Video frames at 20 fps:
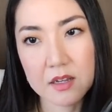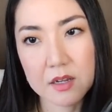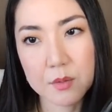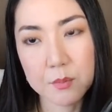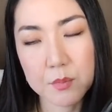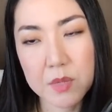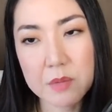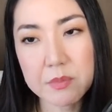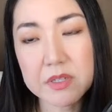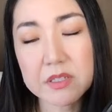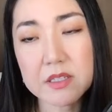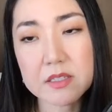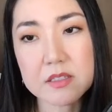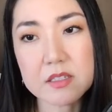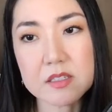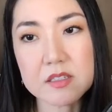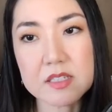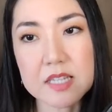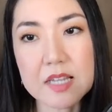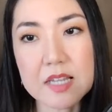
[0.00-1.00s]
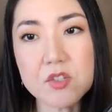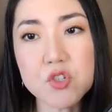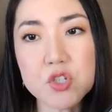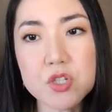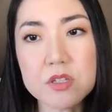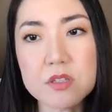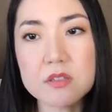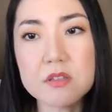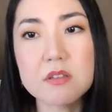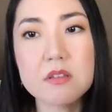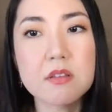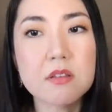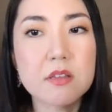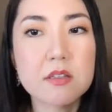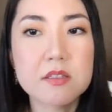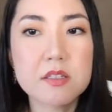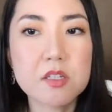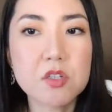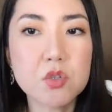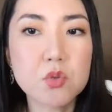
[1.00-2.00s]
Maybe the detention
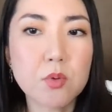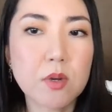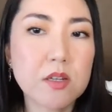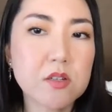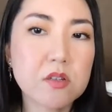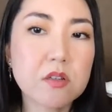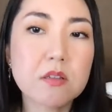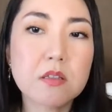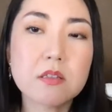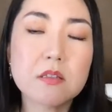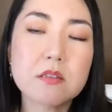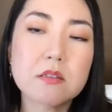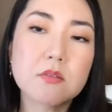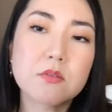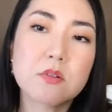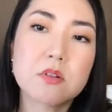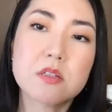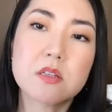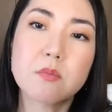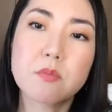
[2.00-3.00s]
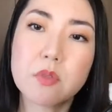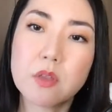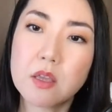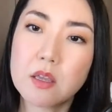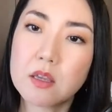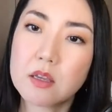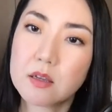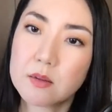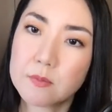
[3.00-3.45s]
situation or something.